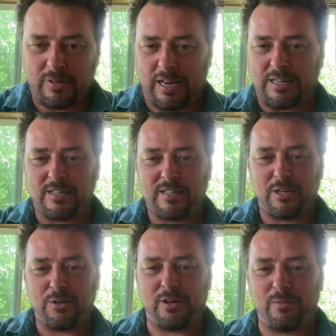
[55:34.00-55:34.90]
Nice to see
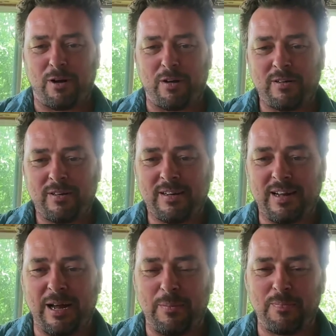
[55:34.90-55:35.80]
you there, Martin.
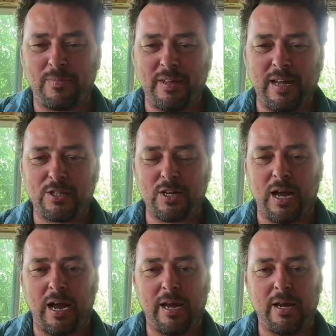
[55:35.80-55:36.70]
Yes,
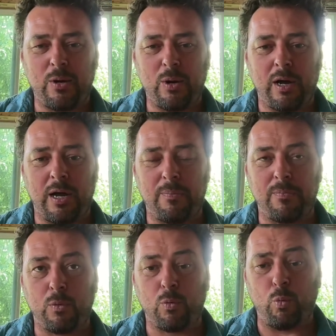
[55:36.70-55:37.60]

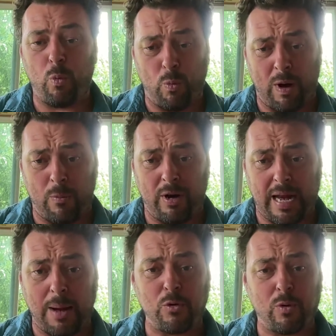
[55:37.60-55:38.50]
when it
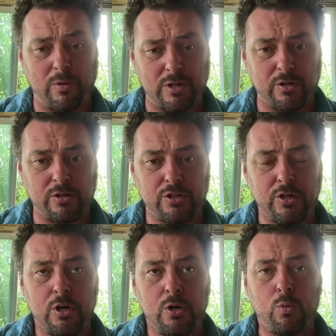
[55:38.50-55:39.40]
came to our research,
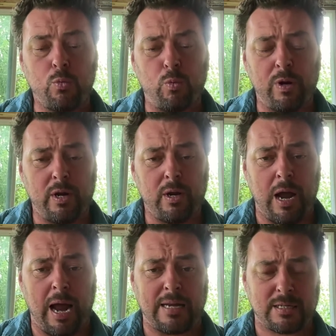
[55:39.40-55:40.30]
we
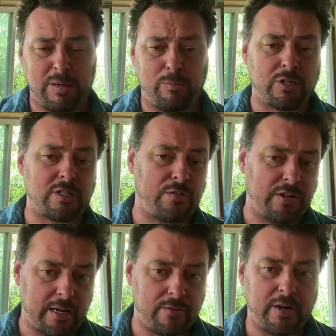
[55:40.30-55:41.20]
asked people to
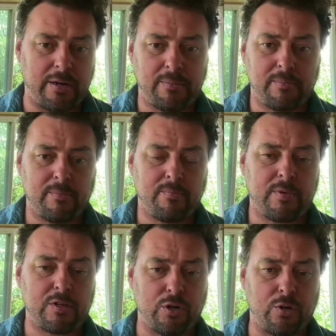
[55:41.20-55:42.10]
self-identify.
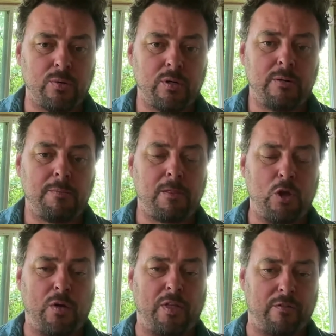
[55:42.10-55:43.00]
So
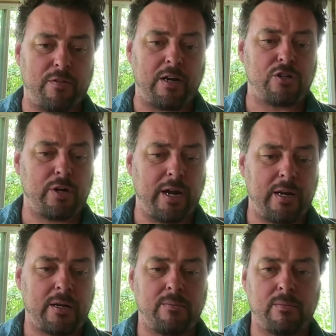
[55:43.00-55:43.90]
you identified as
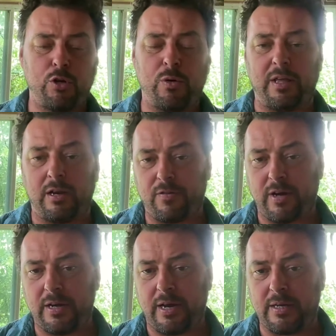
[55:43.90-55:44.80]
organic, you
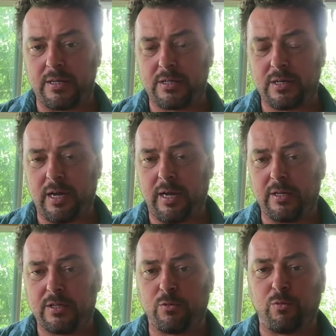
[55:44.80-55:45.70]
identified as
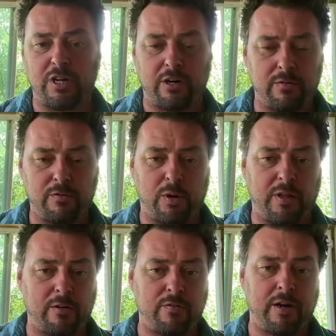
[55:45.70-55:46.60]
regenerative, you
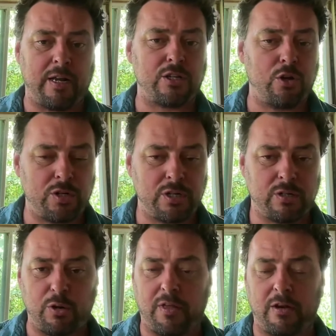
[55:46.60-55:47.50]
identified as
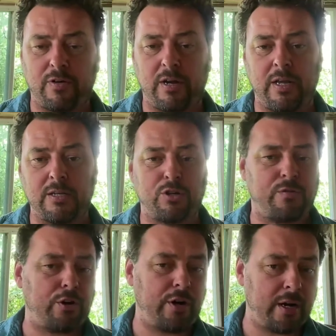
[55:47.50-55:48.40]
no-till, you identified as
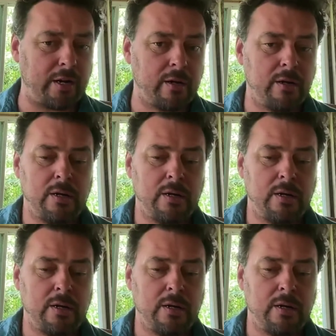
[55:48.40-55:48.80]
certified organic.